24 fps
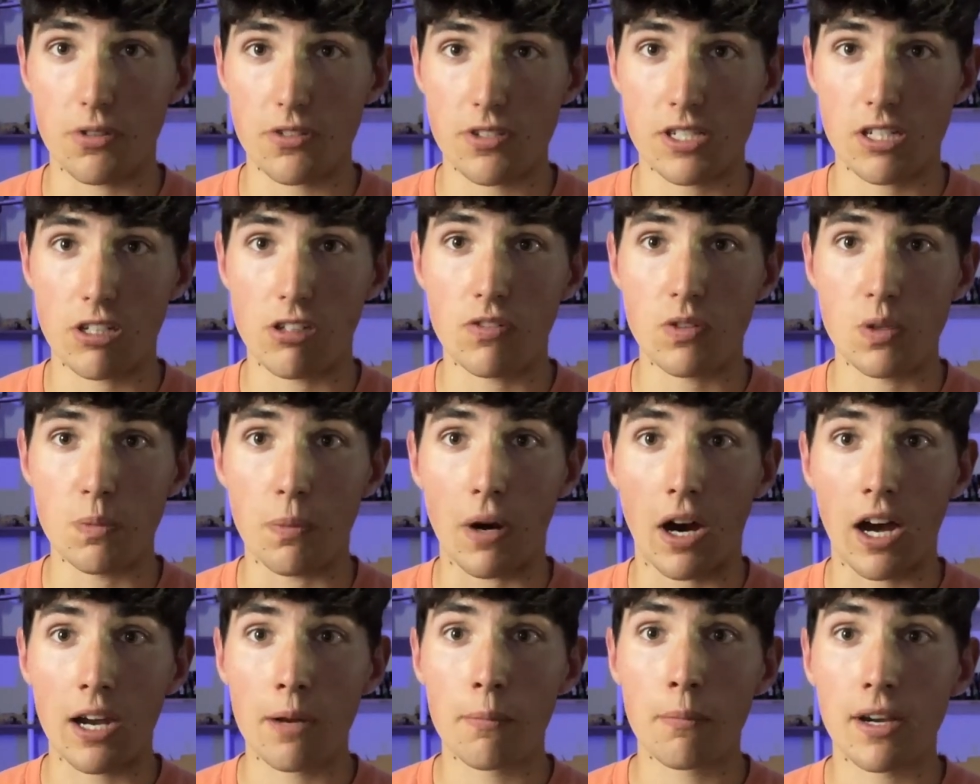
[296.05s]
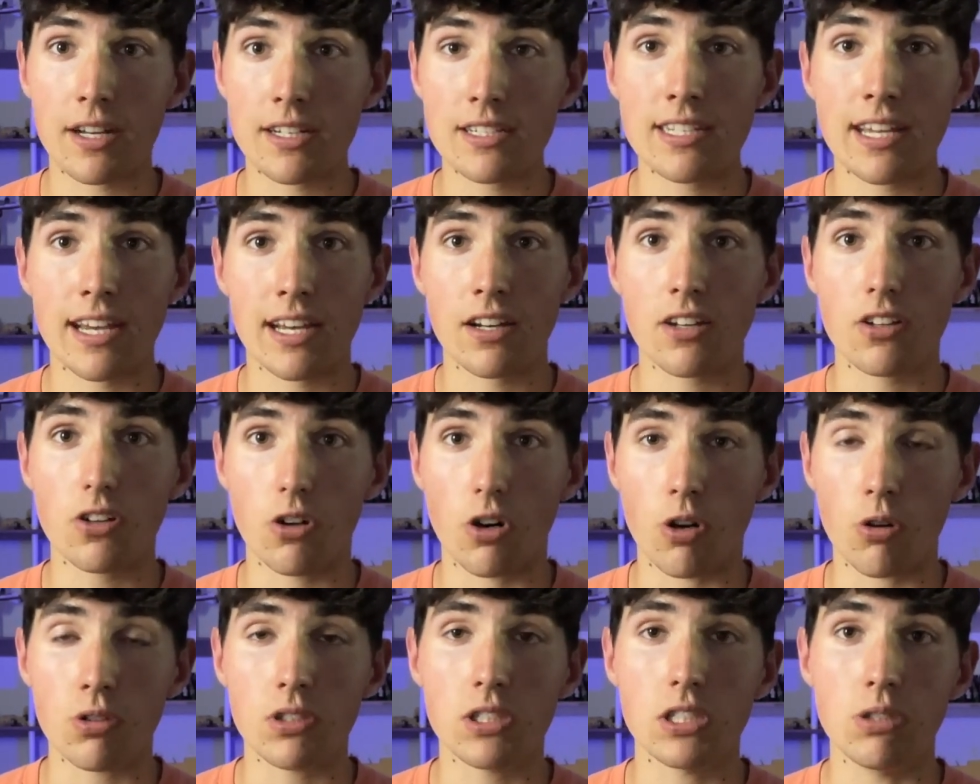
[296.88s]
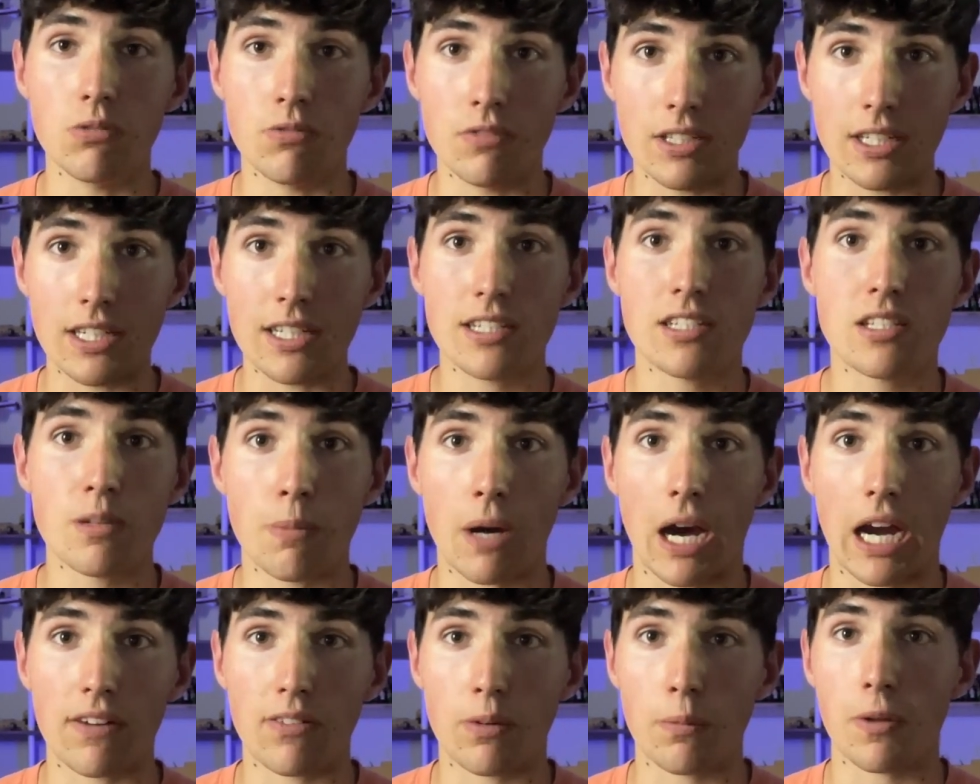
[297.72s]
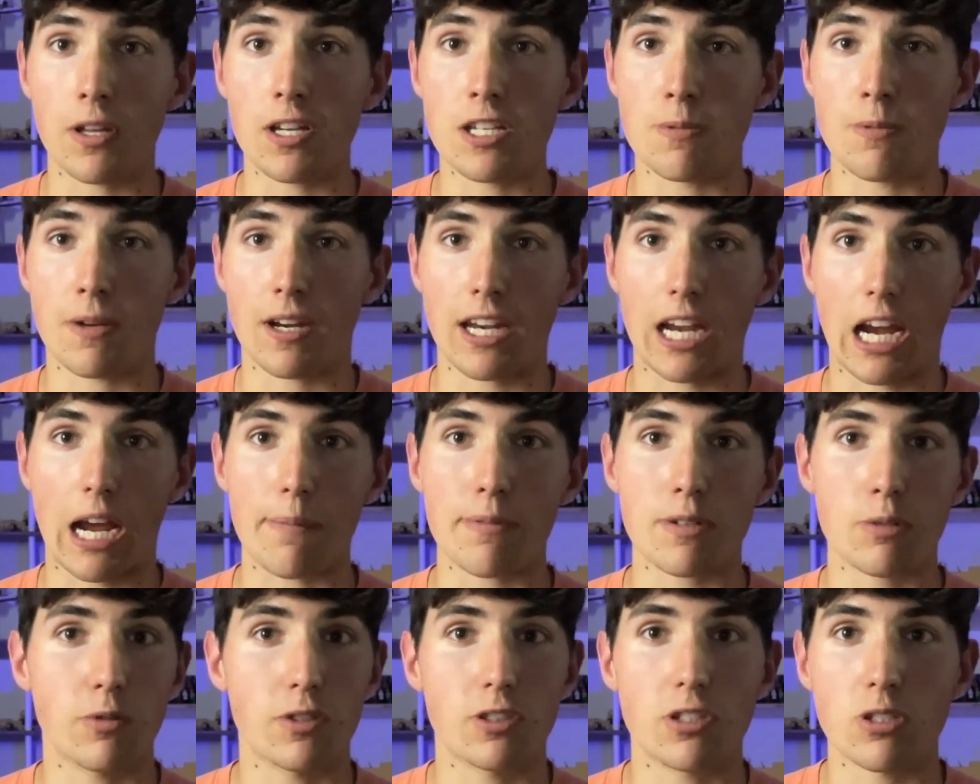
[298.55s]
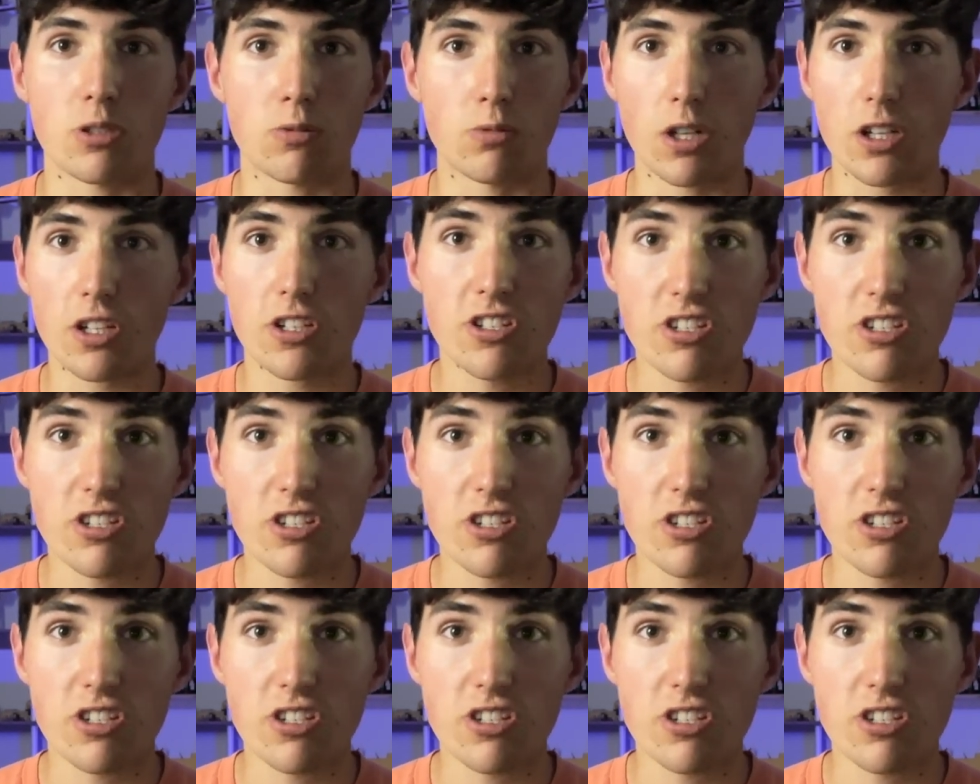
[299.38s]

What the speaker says: So if you buy Montana Gold, you need to buy replacement caps, which is really